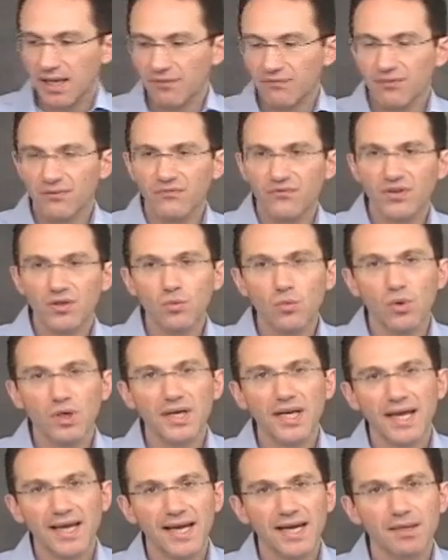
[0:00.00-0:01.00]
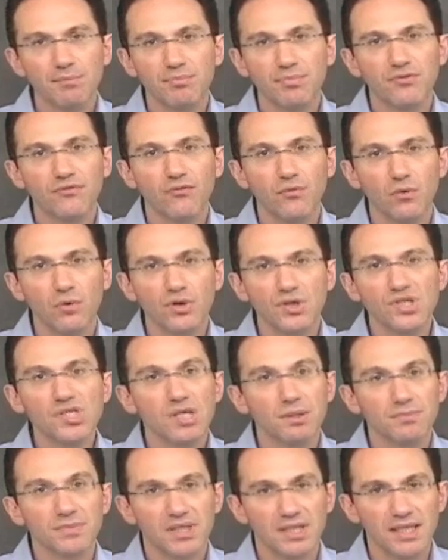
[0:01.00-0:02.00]
FEV1 I had before,
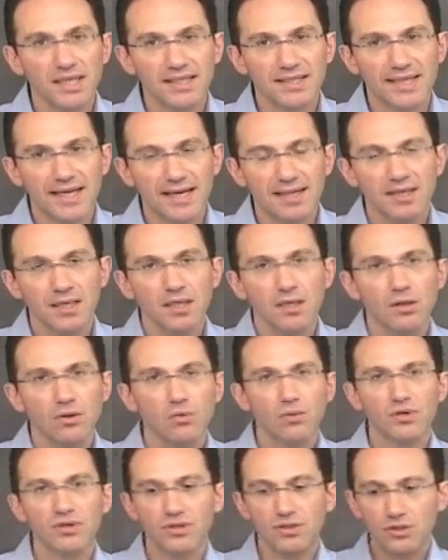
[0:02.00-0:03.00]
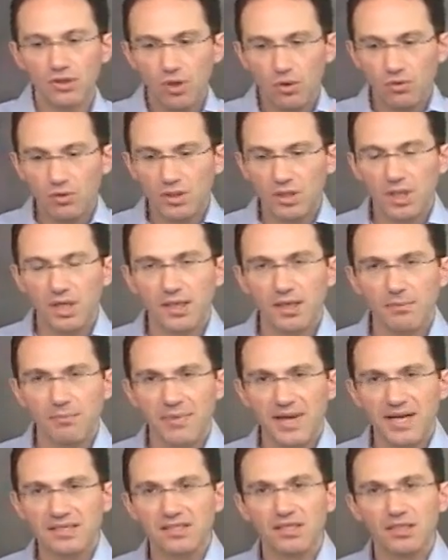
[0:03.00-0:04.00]
something like that, or the total lung
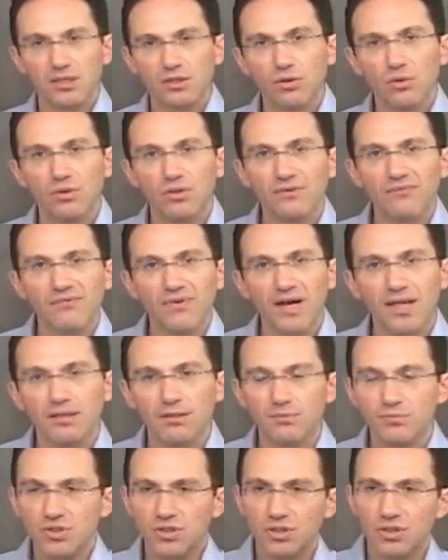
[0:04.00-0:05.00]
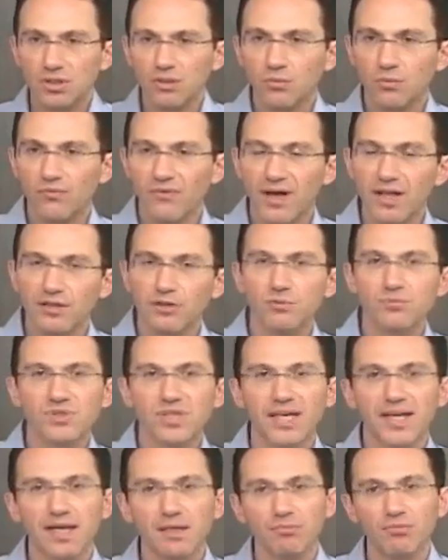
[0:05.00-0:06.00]
capacity and all the volumes to the volumes
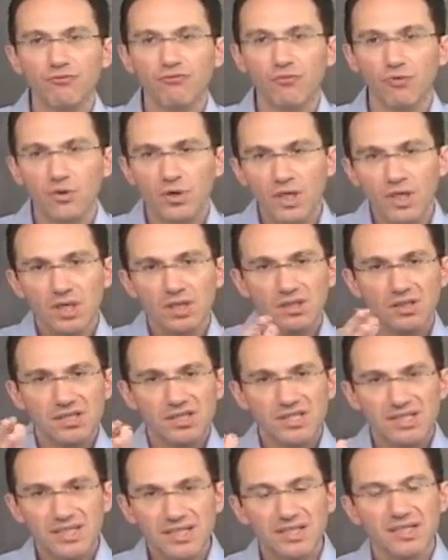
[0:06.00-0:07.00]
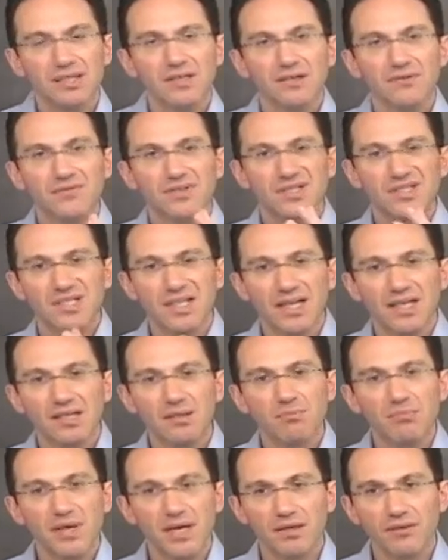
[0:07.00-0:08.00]
I had before to see if there's any
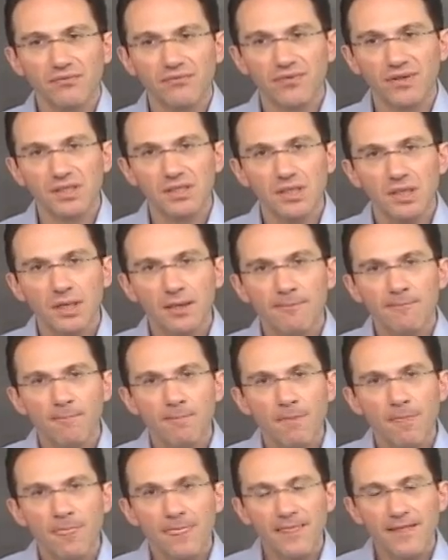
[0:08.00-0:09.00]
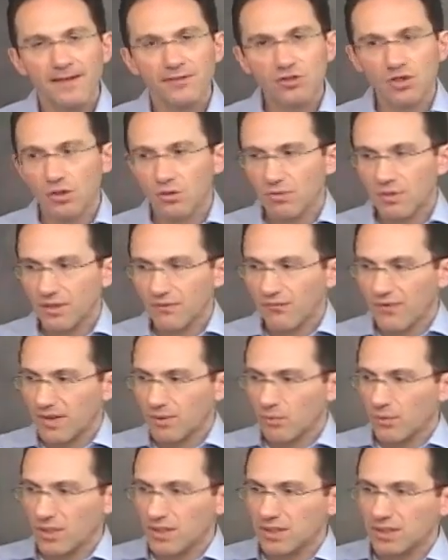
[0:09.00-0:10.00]
benefit. So if I
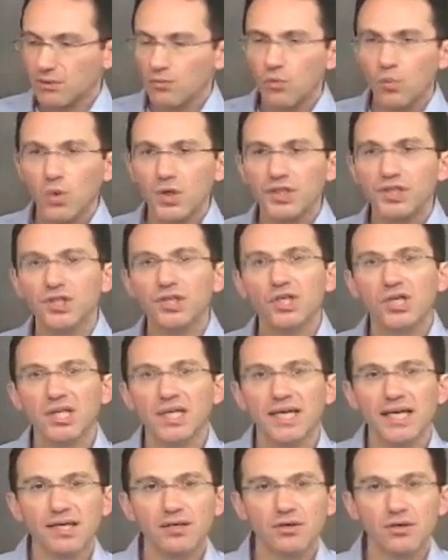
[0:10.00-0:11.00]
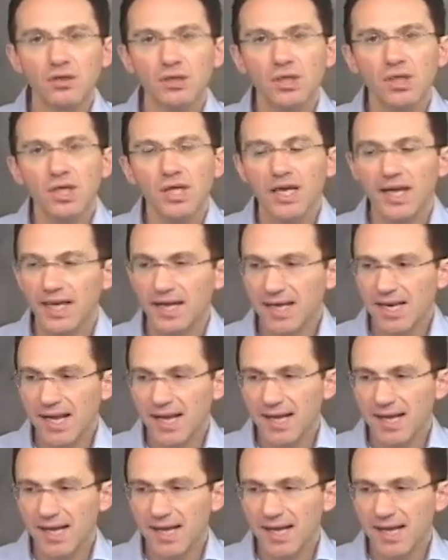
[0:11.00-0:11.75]
went 1 year later and I